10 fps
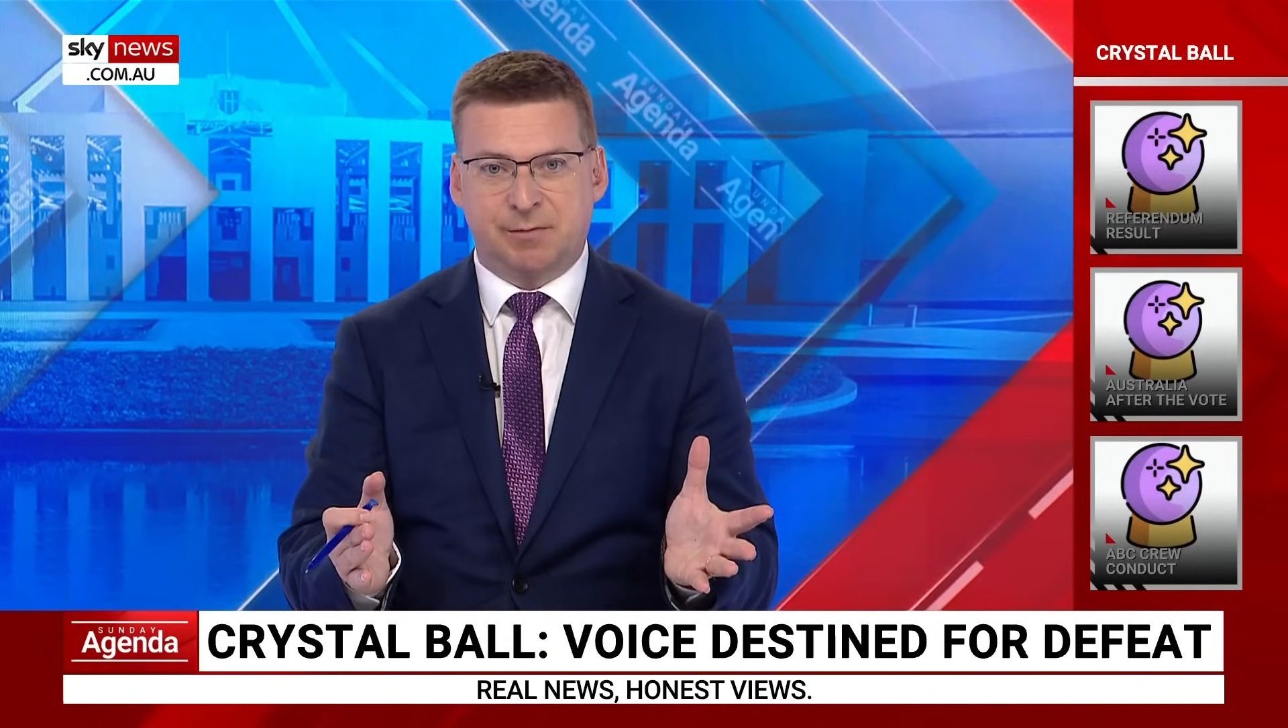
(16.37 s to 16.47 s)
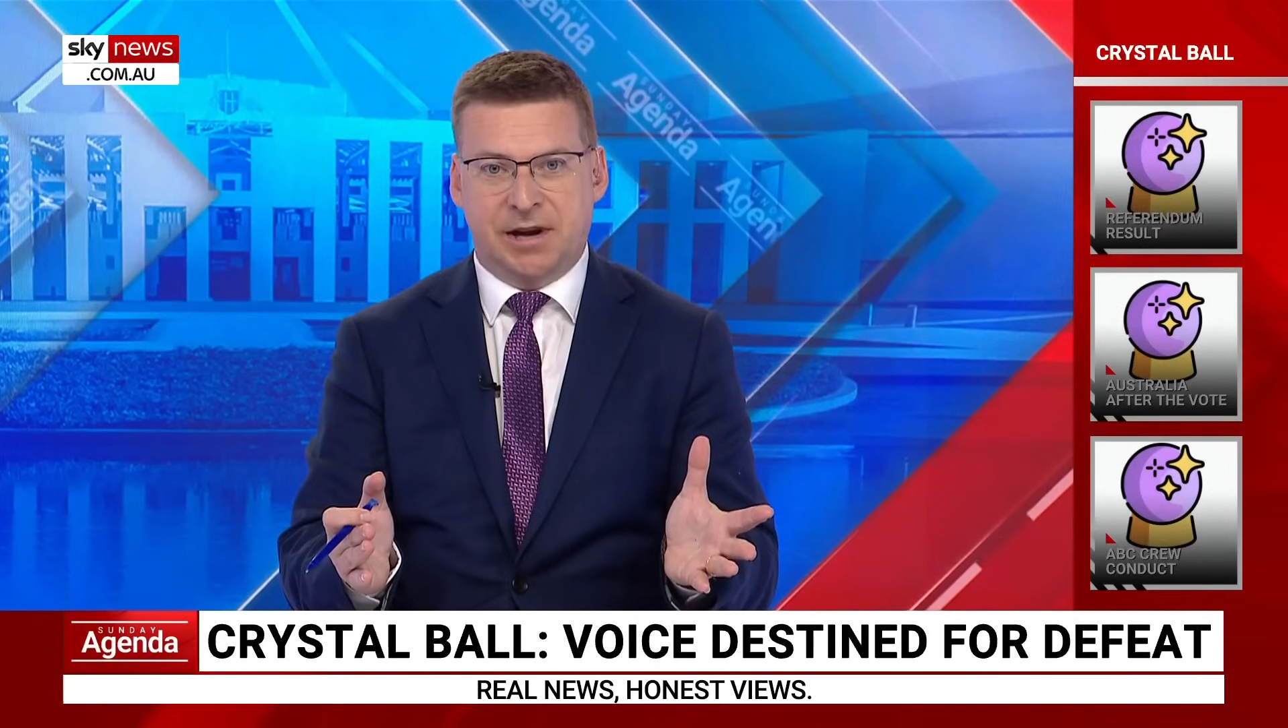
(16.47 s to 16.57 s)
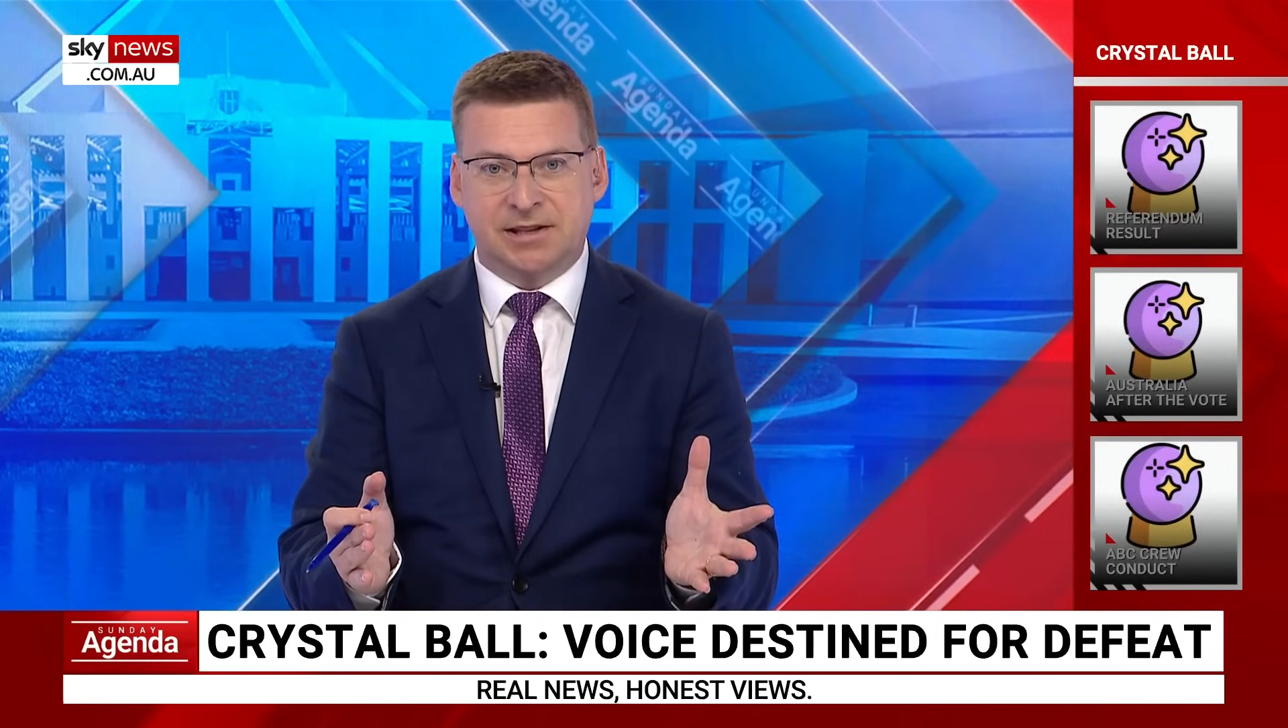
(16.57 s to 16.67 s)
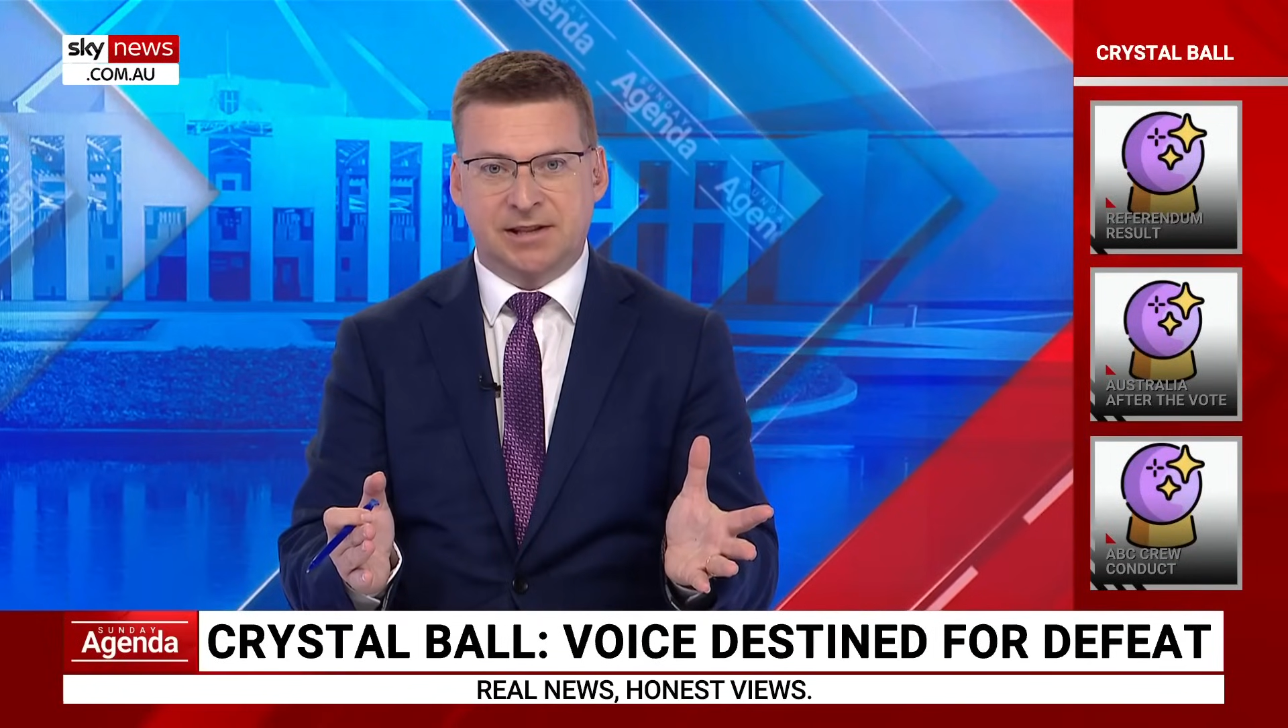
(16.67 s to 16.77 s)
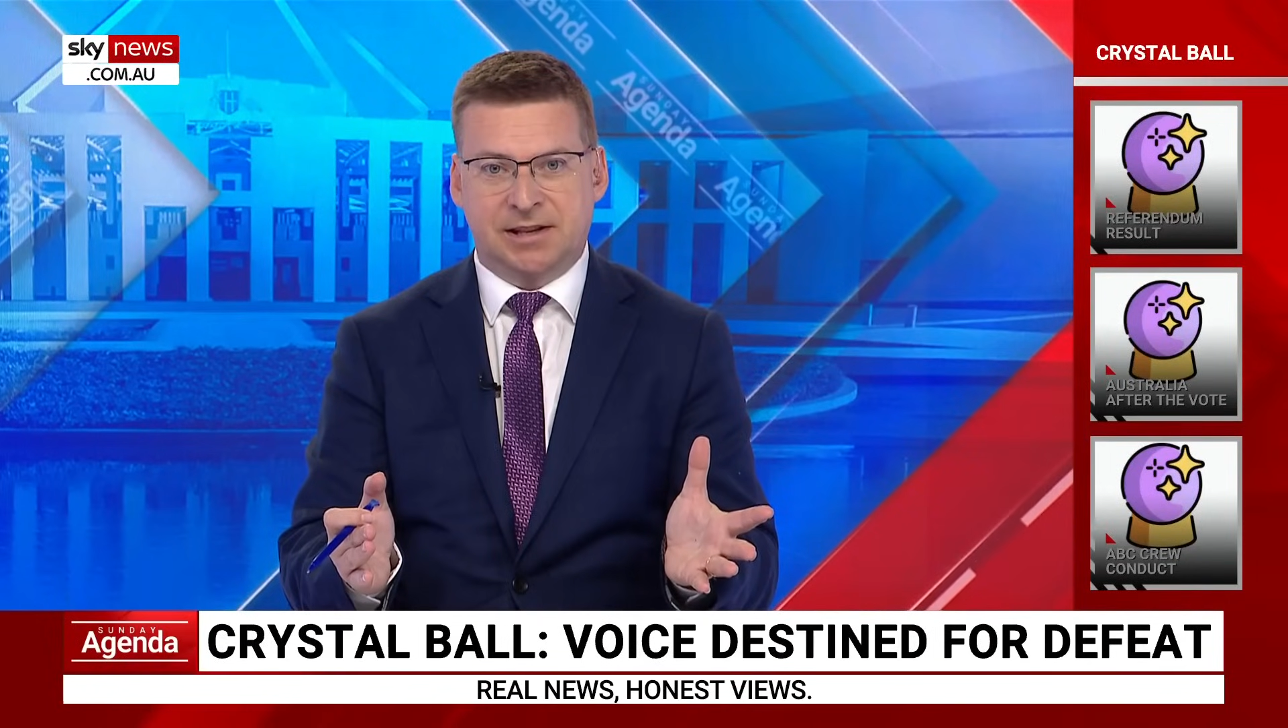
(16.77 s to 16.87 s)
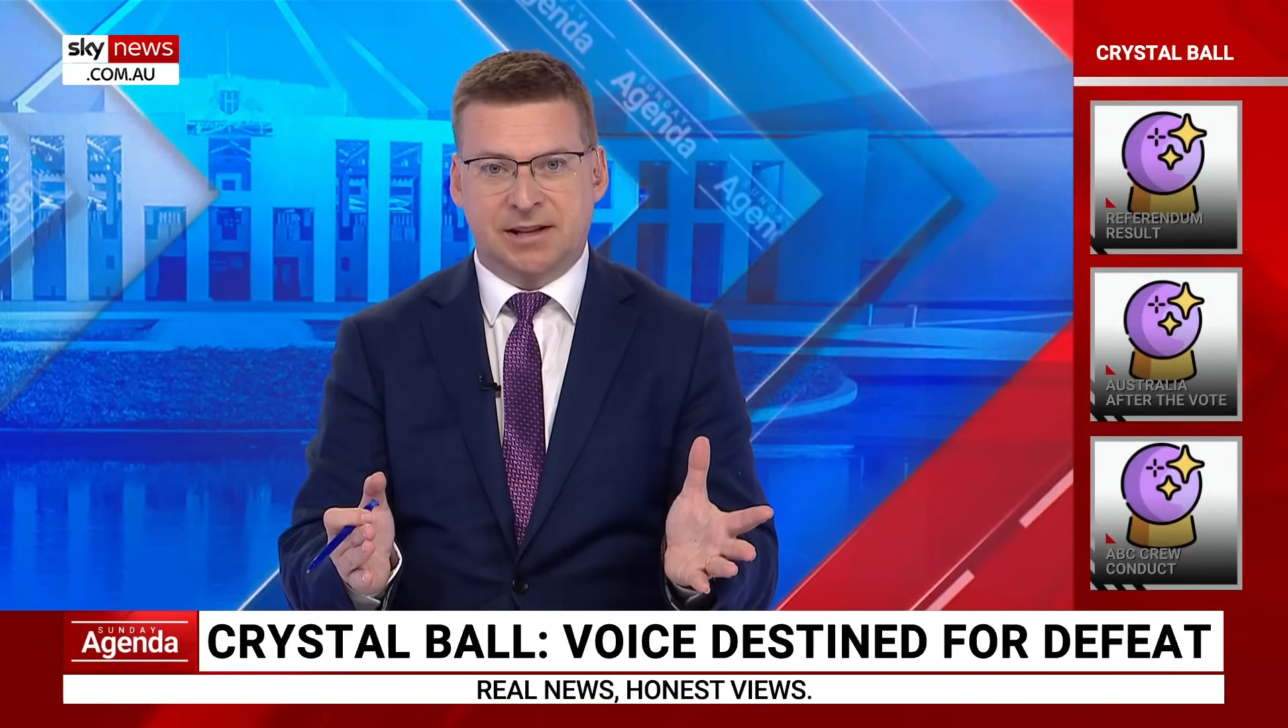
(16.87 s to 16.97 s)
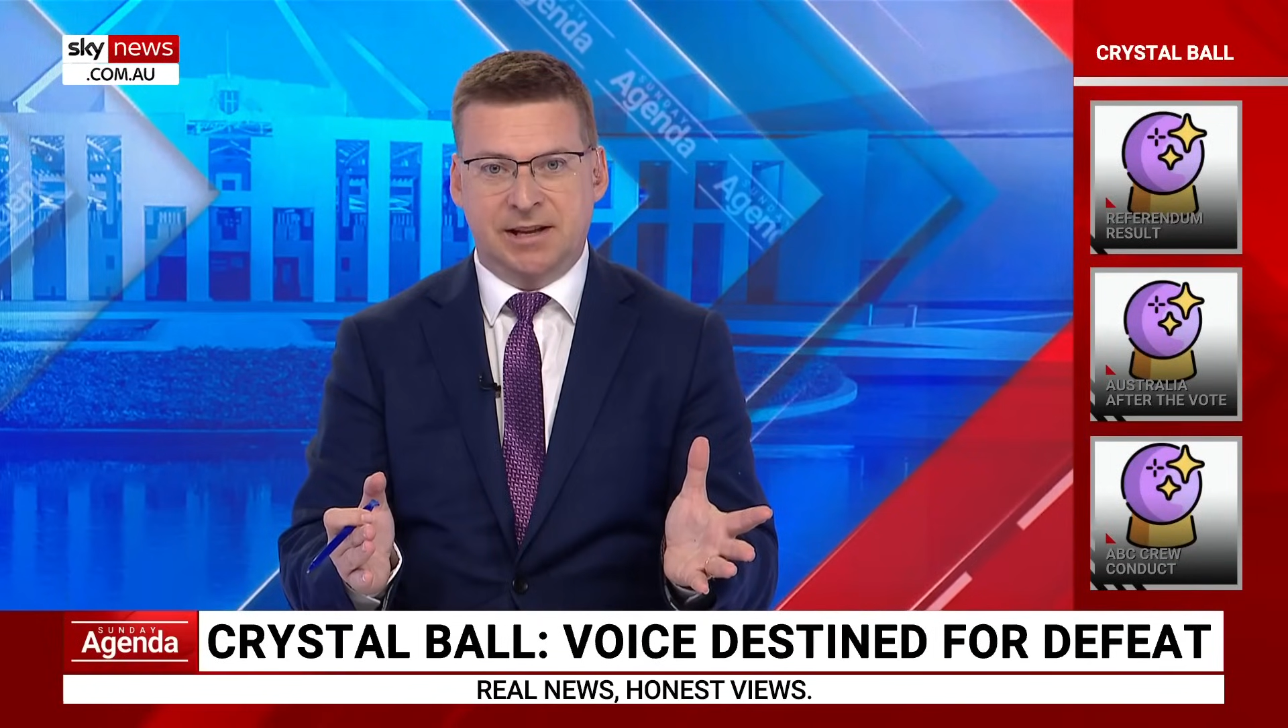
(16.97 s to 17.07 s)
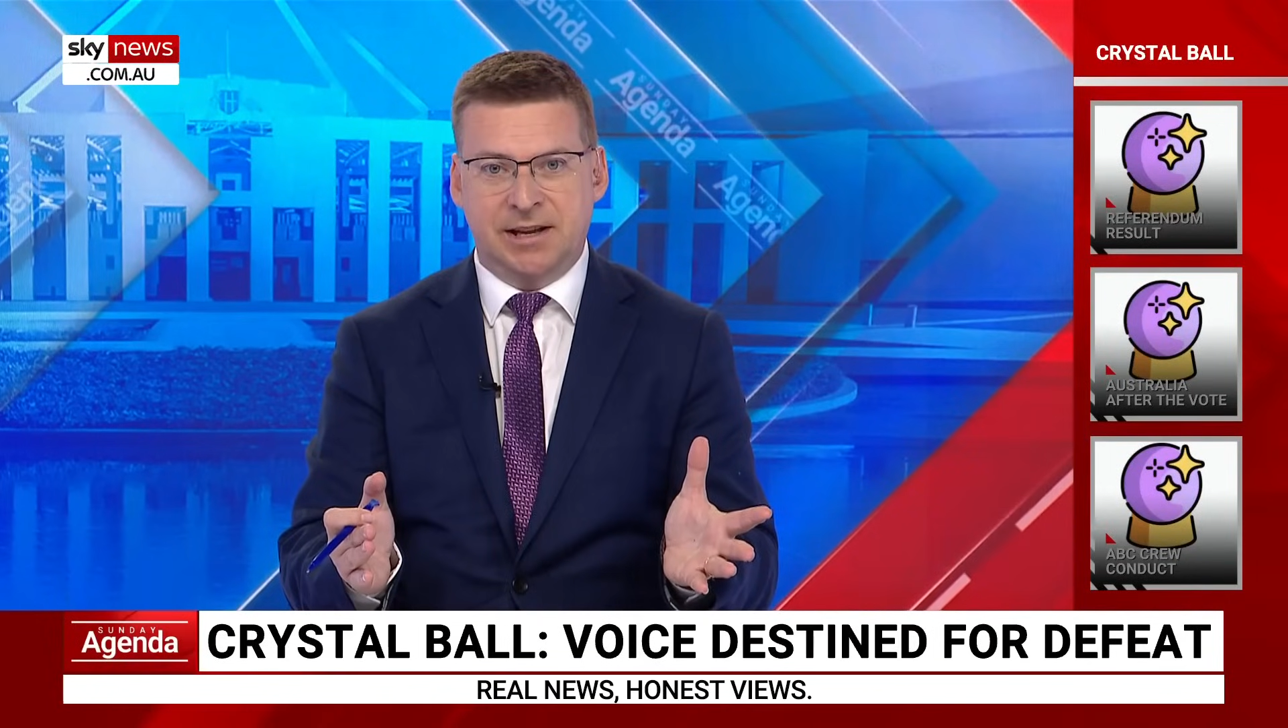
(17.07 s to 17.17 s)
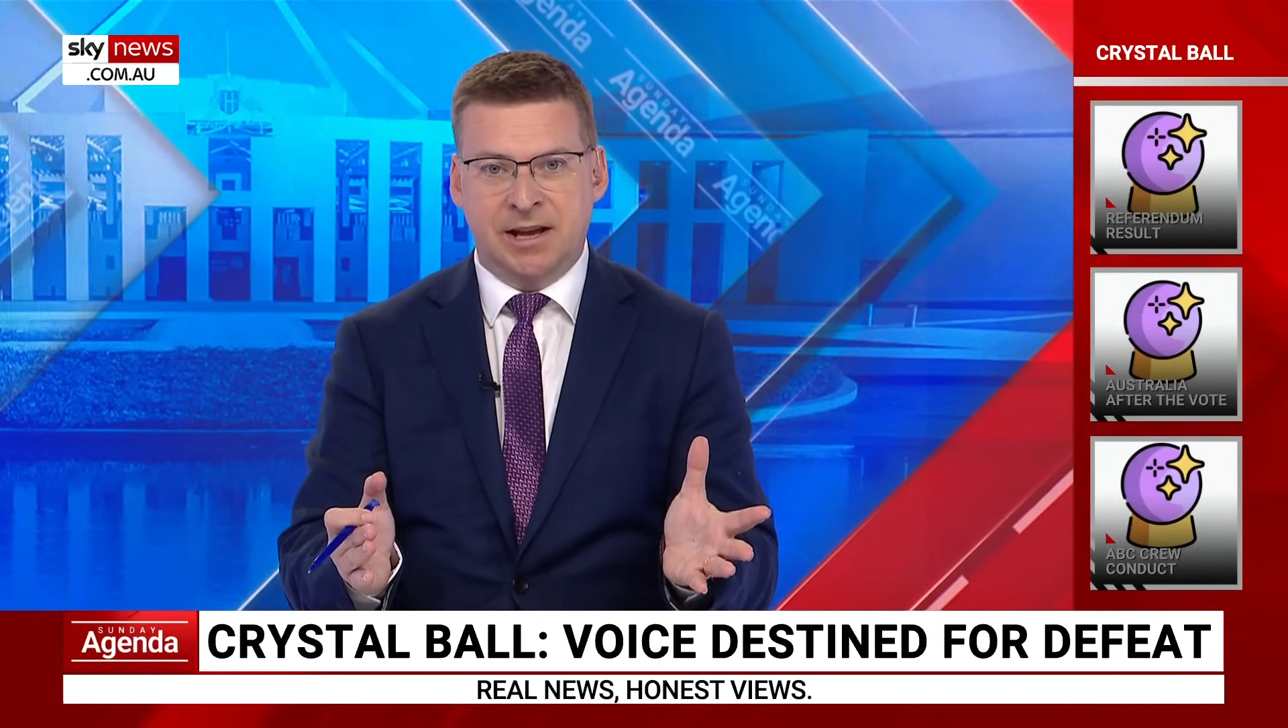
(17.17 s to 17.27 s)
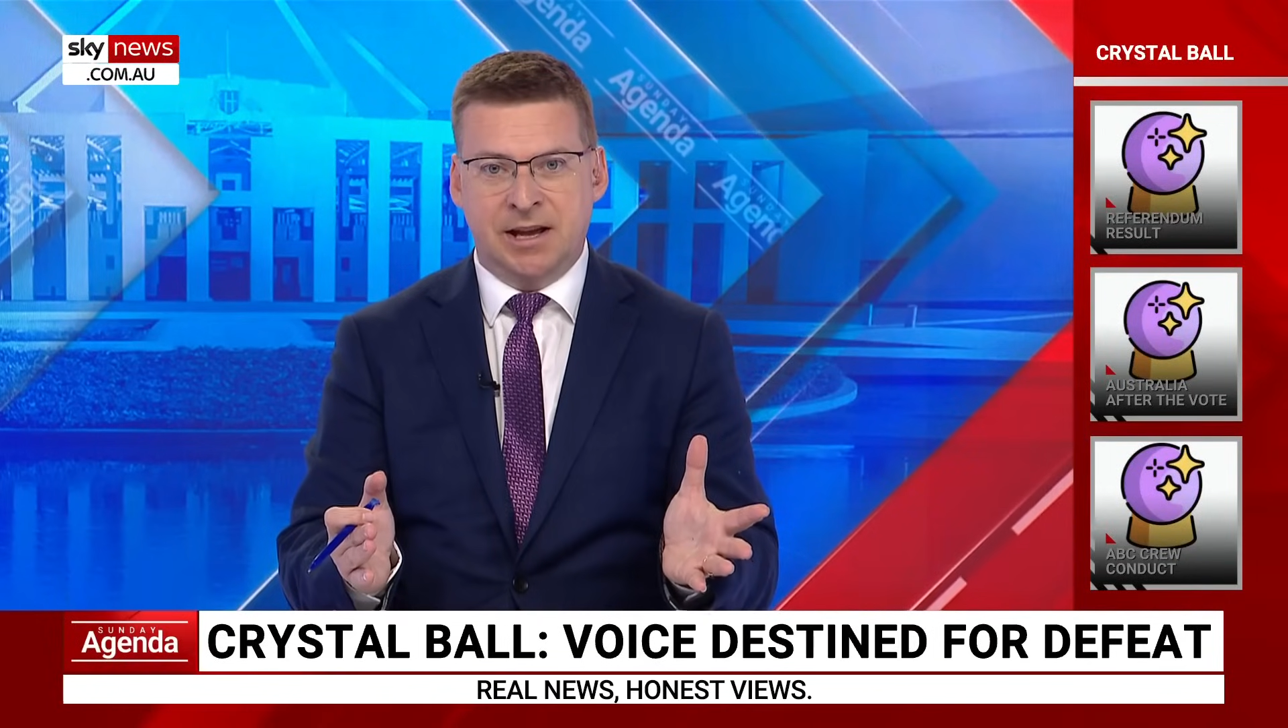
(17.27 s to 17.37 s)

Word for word: basically